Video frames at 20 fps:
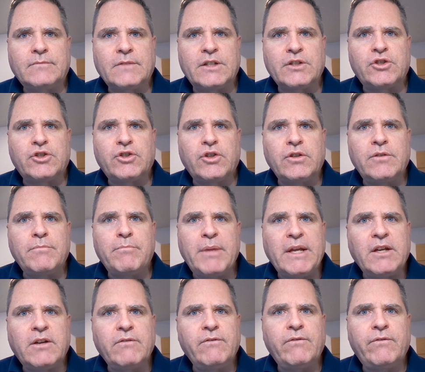This shouldn't
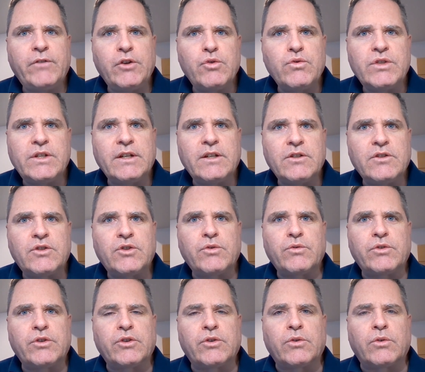be confusing
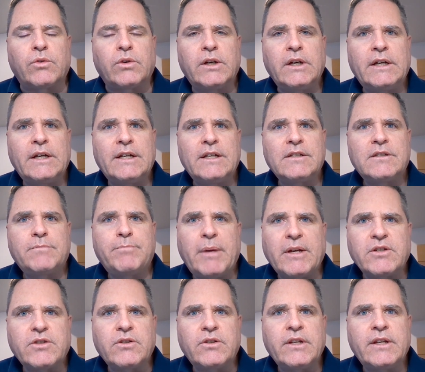to you,
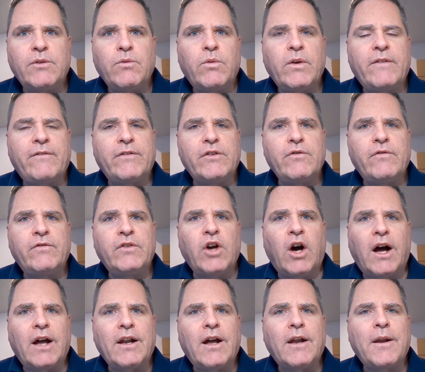especially if you've
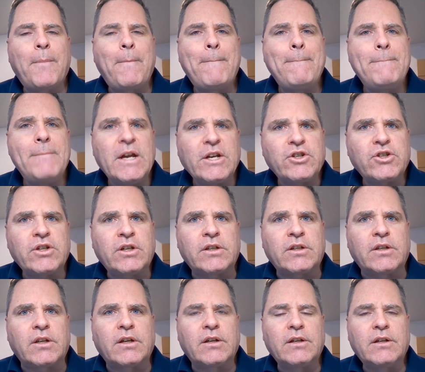gone on a
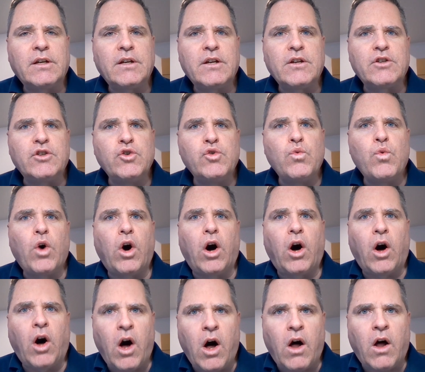mission. You
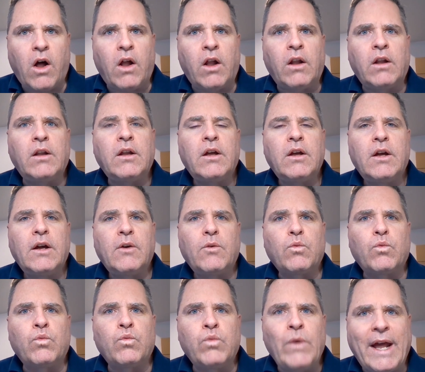all
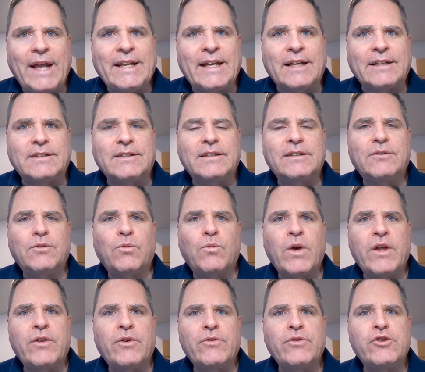read it,
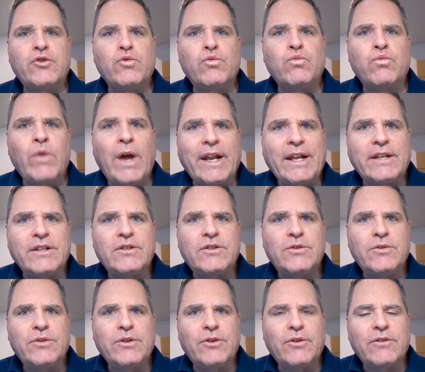whether you read it
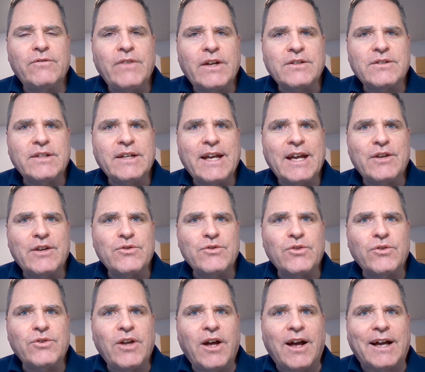to your investigators
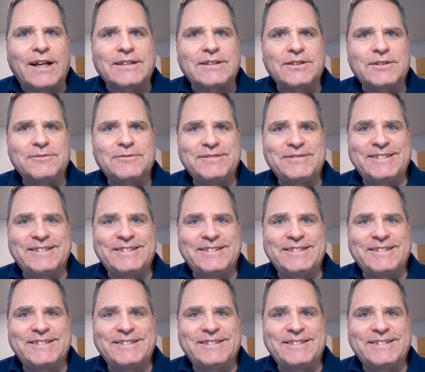or not.